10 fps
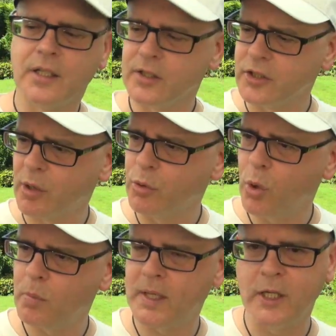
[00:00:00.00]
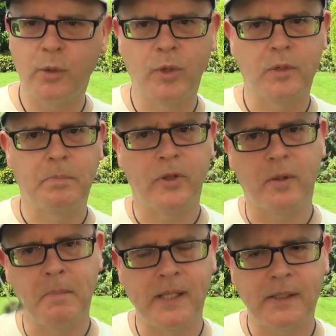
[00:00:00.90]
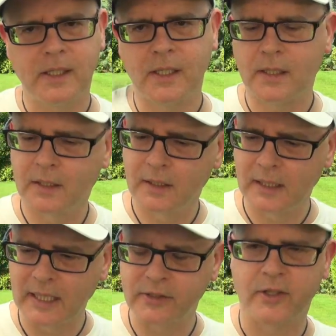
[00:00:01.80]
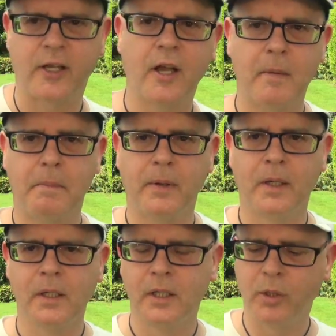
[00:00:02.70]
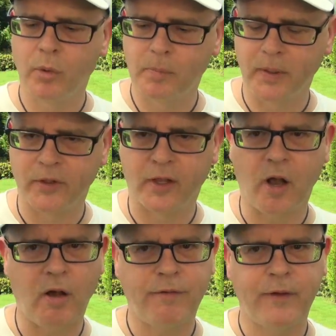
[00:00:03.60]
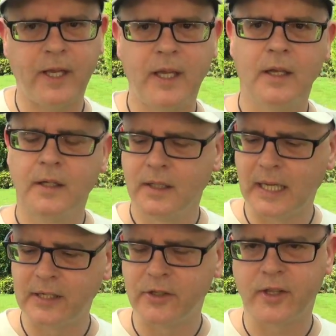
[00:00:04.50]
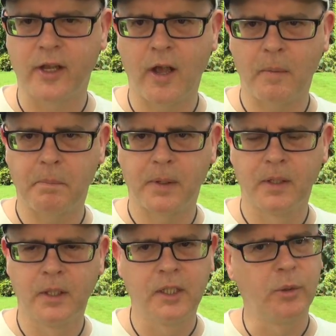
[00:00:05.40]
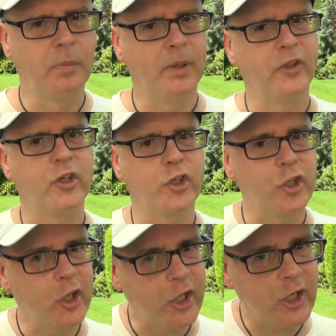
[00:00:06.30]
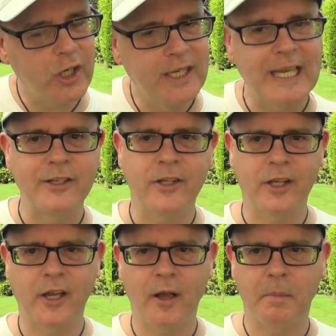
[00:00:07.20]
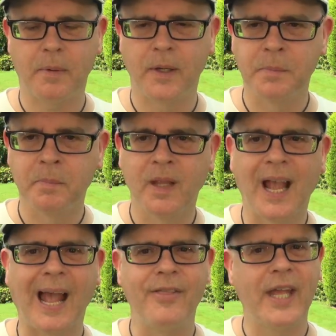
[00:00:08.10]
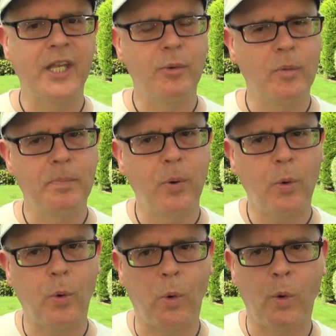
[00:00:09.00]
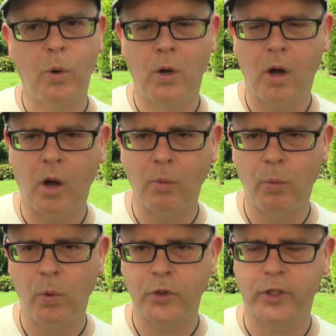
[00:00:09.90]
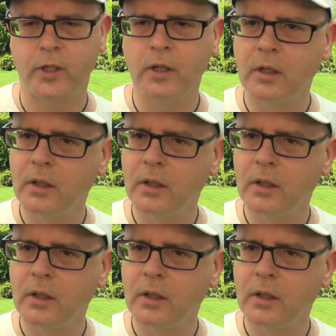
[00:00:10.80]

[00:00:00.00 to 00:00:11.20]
So normally you would put the milk into the cup, you will put the coffee into the cup, you will put the sugar into the cup, and then you will pour hot water